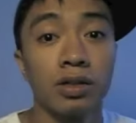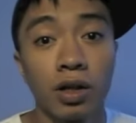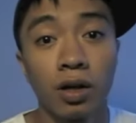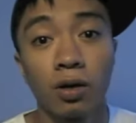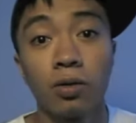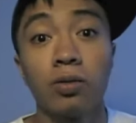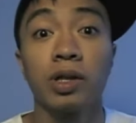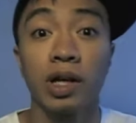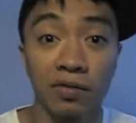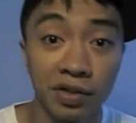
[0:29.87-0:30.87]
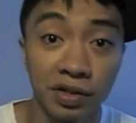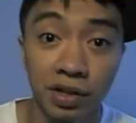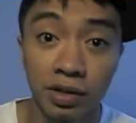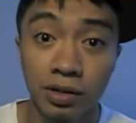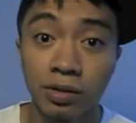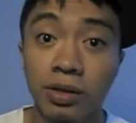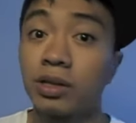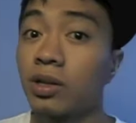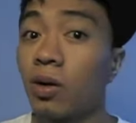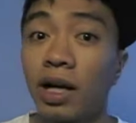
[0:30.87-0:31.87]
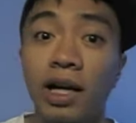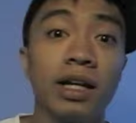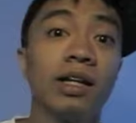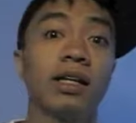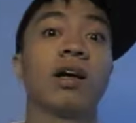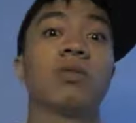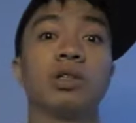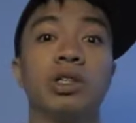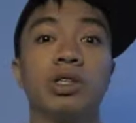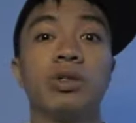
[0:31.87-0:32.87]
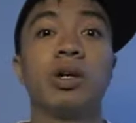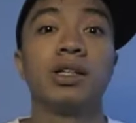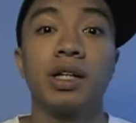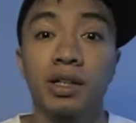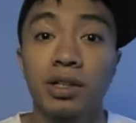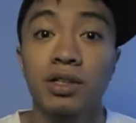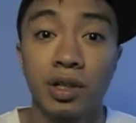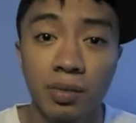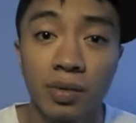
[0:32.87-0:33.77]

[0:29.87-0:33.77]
So without further ado, let's go ahead and I will teach you guys how to cook